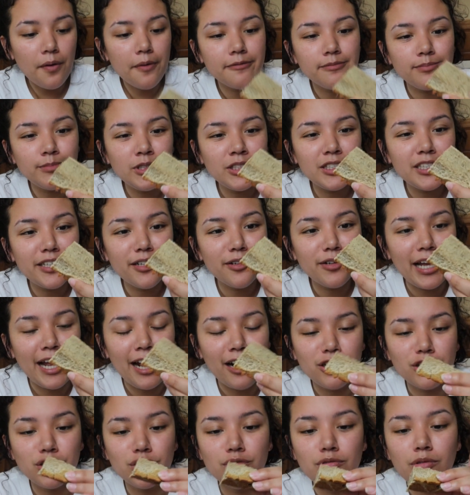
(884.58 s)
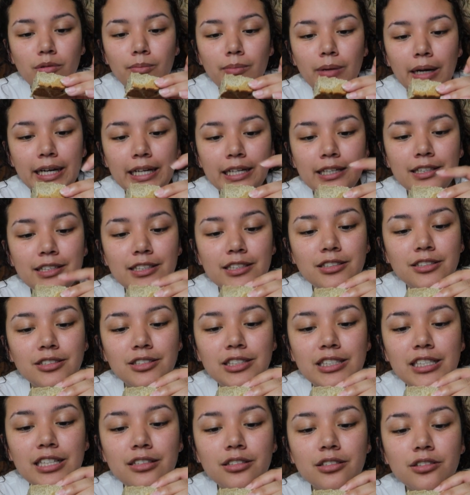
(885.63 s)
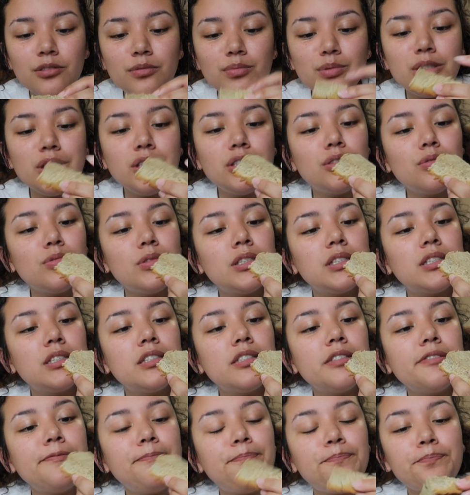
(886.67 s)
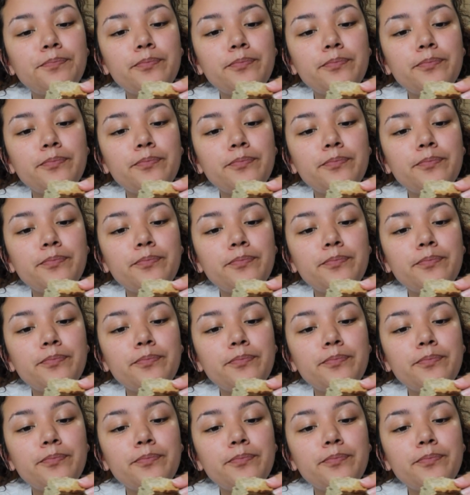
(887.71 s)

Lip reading: Let me take an actual bite because that little piece wasn't.